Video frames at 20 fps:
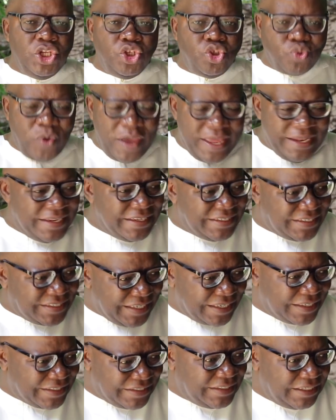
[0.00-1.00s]
In
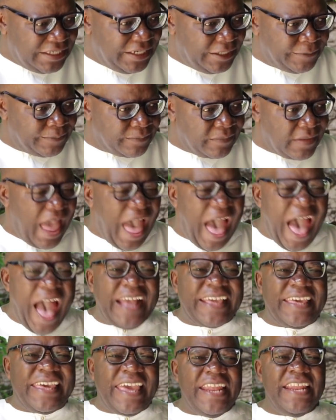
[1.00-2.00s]
2016,
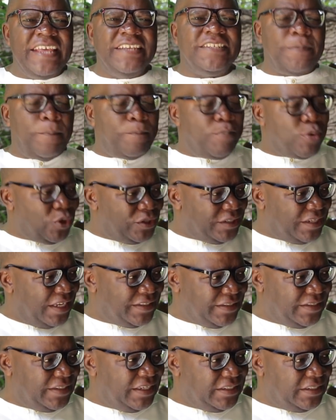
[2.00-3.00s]
against
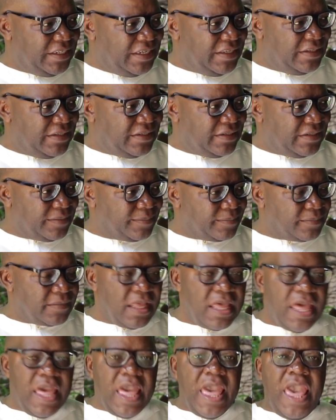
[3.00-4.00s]
protestations,
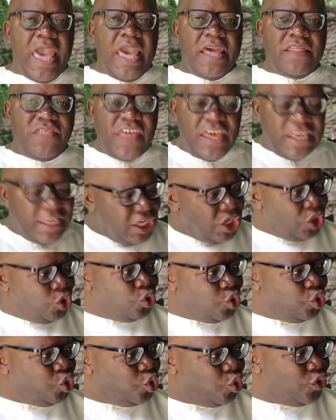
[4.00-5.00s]
they
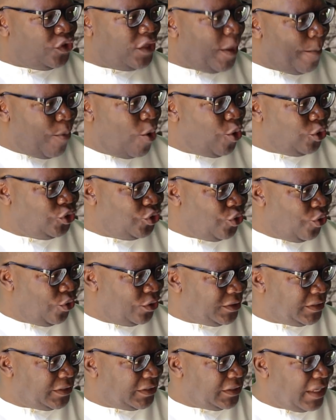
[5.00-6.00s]
introduced the bond
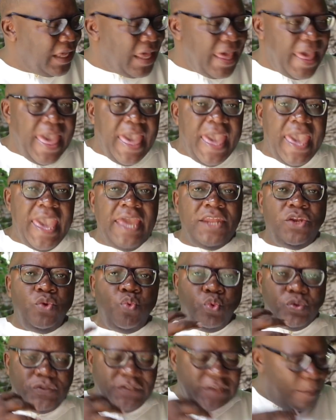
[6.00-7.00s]
notes.
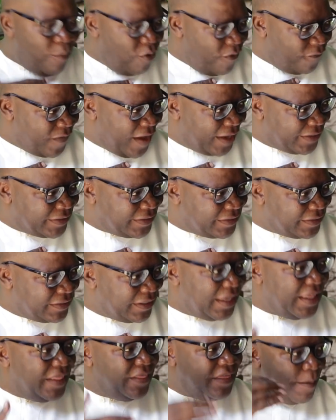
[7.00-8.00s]
And some of us,
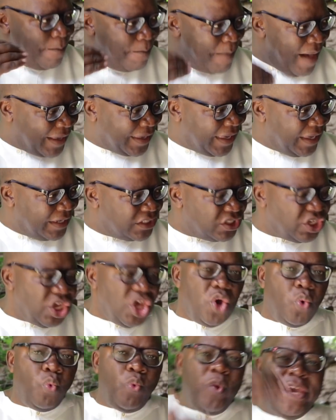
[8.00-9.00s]
the market,
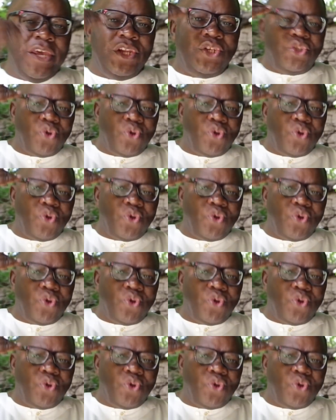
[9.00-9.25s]
we